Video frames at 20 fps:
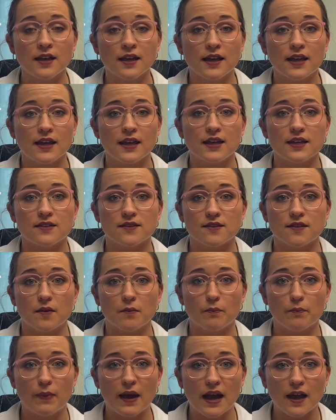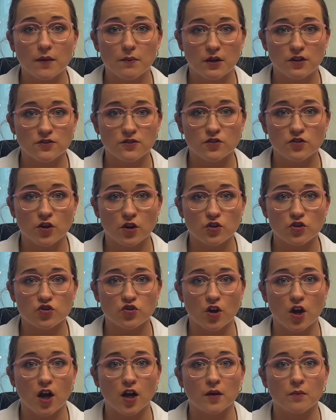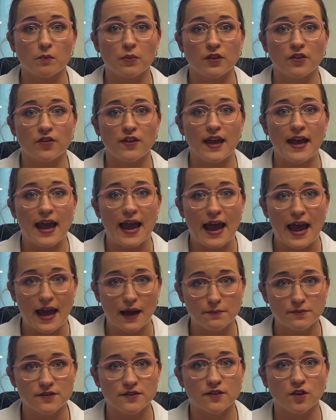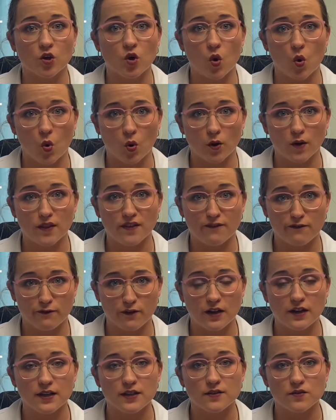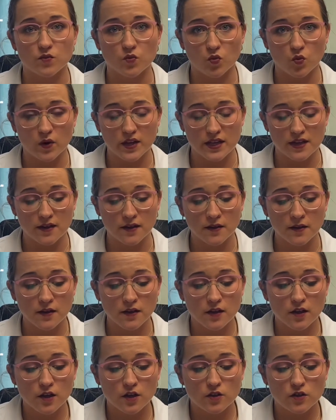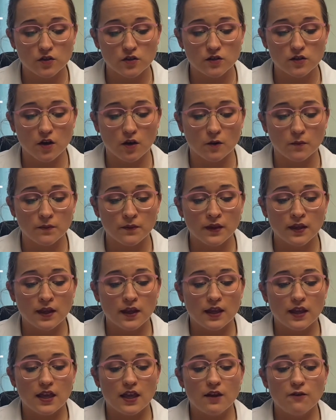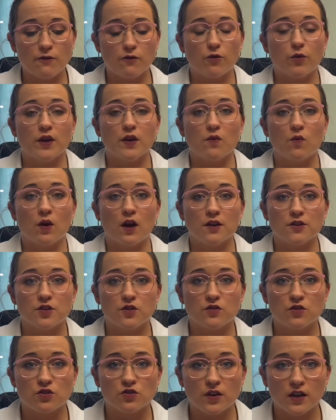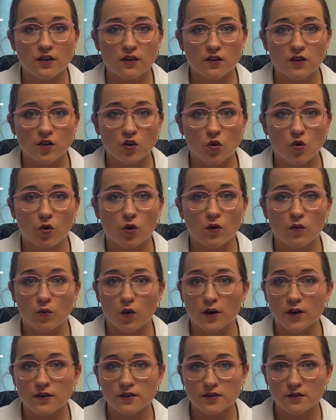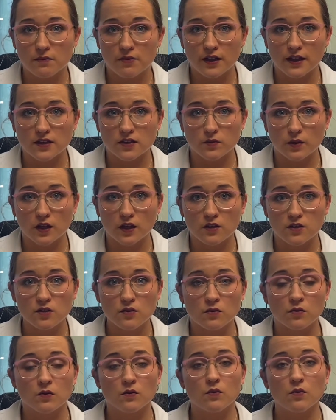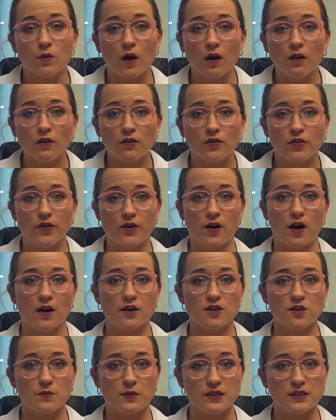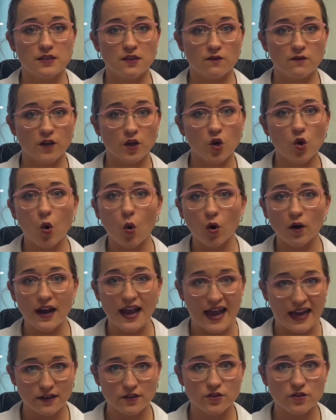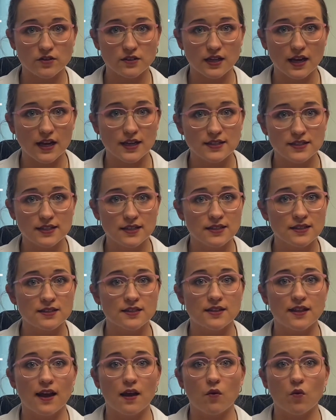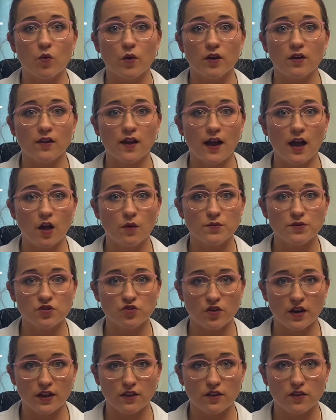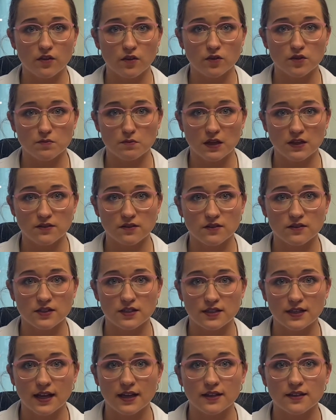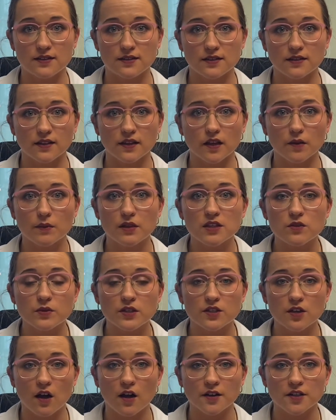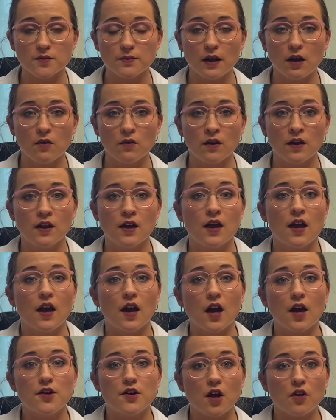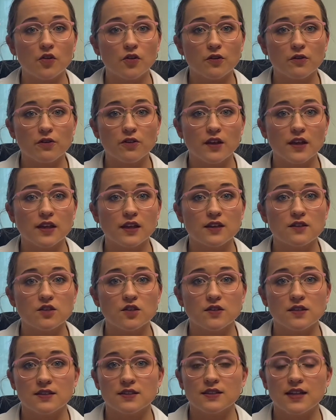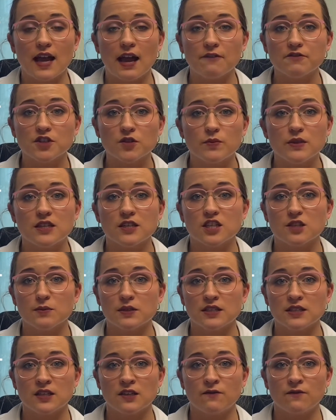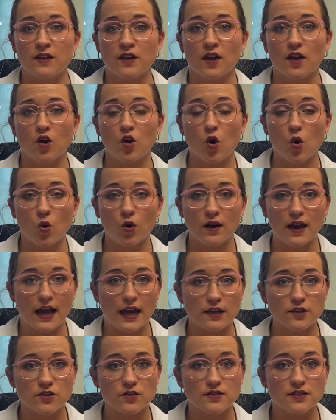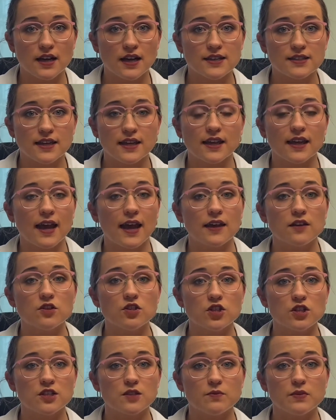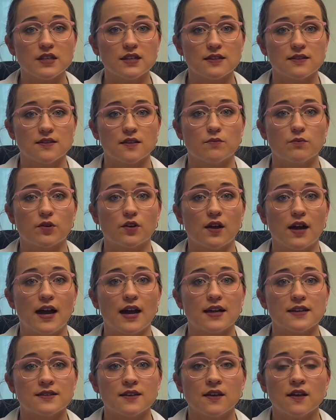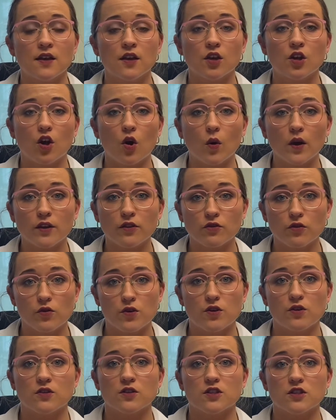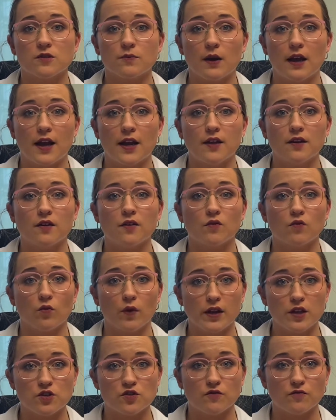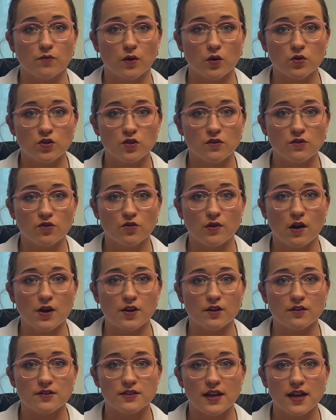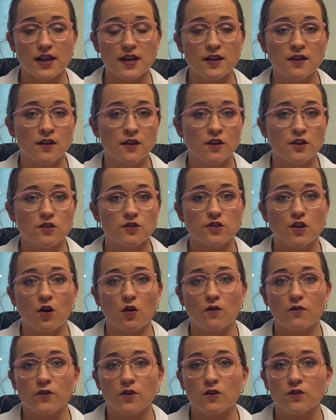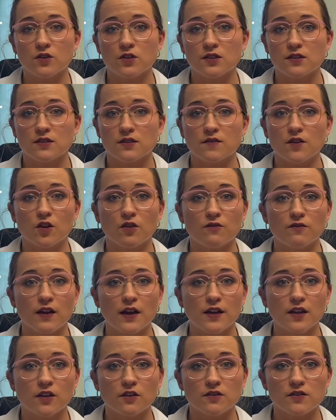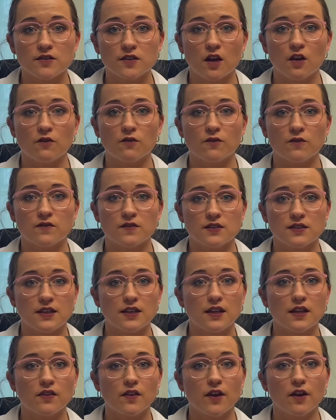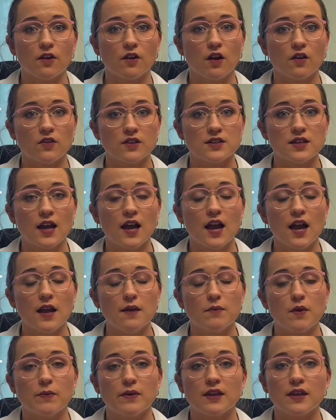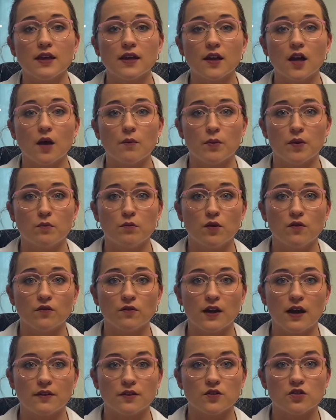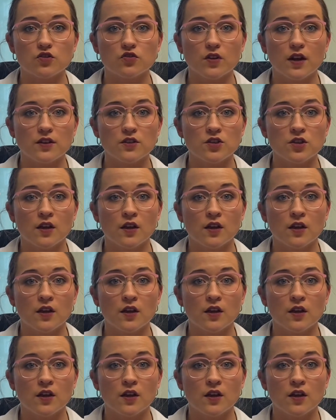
is the back muscles are strong, but the abs, the core in the front, is weak. So if we want to strengthen the core, what are some things we can do? Well, there are specific core exercises that will help strengthen those muscles and tendons and ligaments we talked about. Another thing is, it doesn't have to be a specific core exercise. It can just be as simple as going through your spine range of motion throughout your day. So if you're just, finding yourself sitting there all the time, maybe get up and move around and stretch,